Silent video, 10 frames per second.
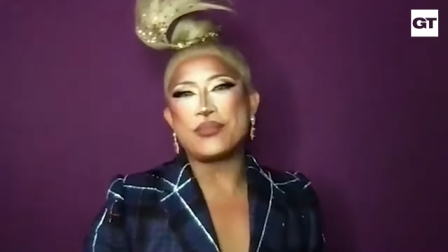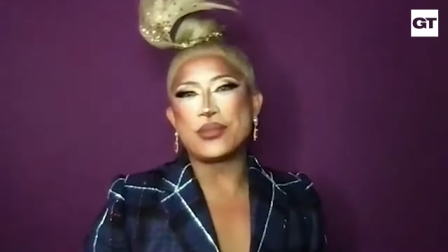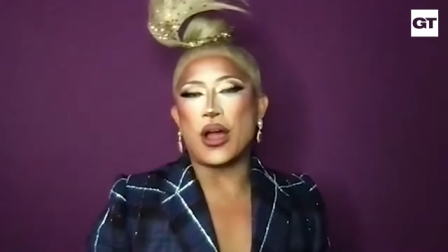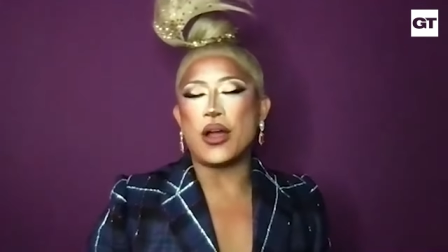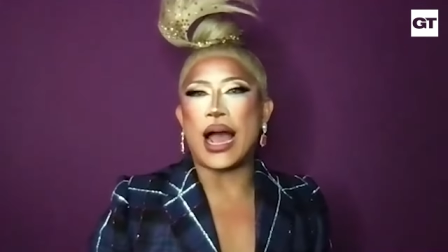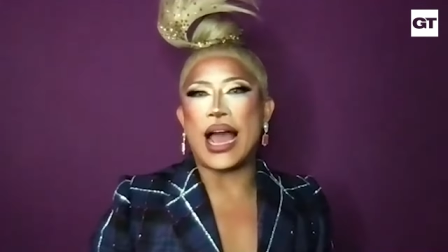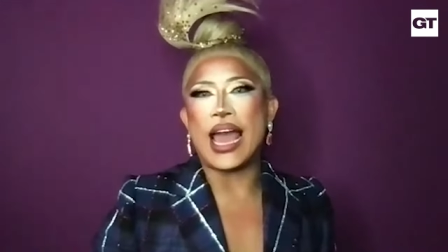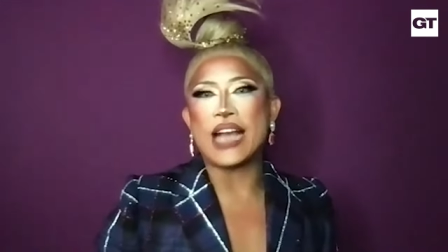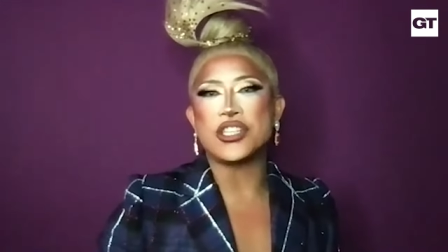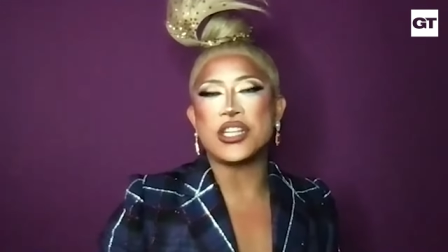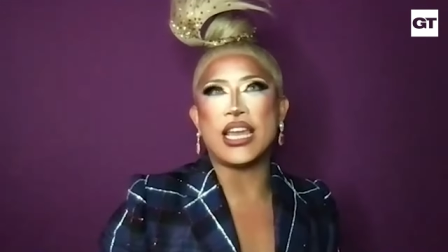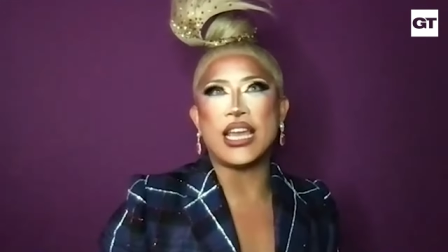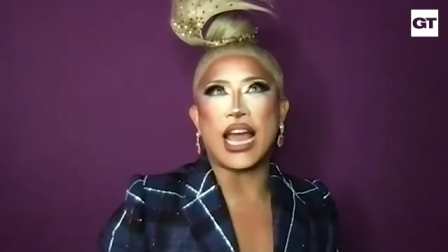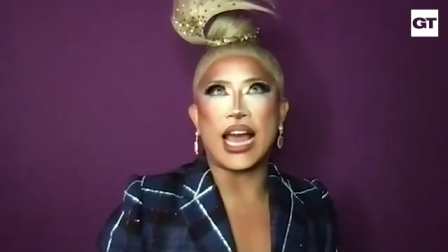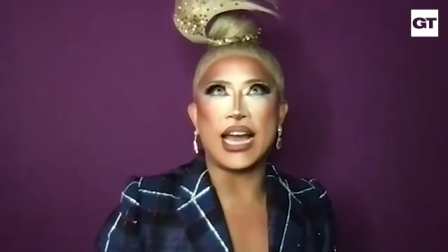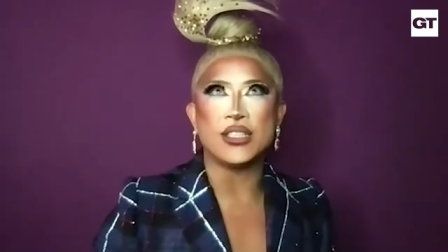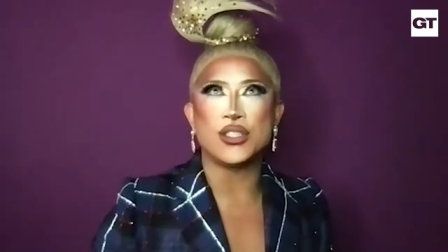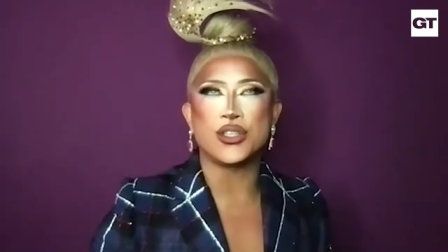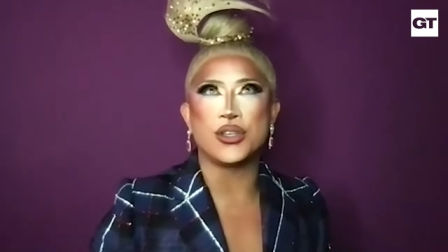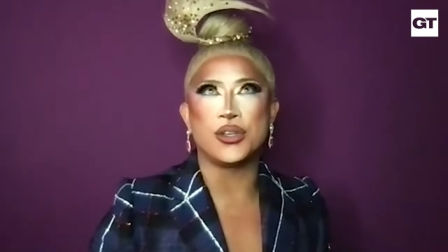No, I actually had
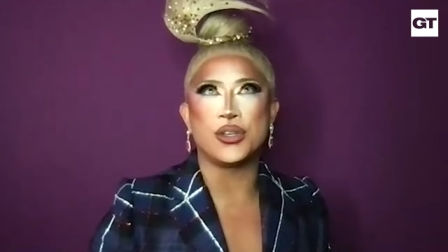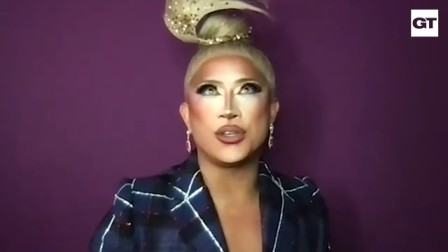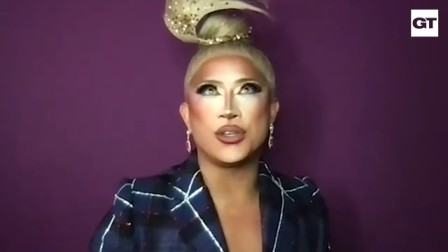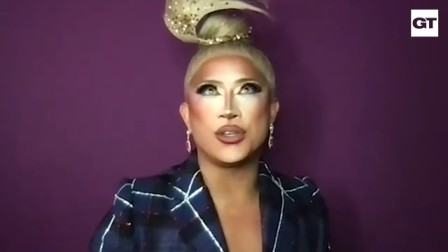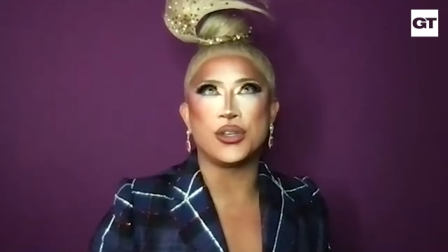to...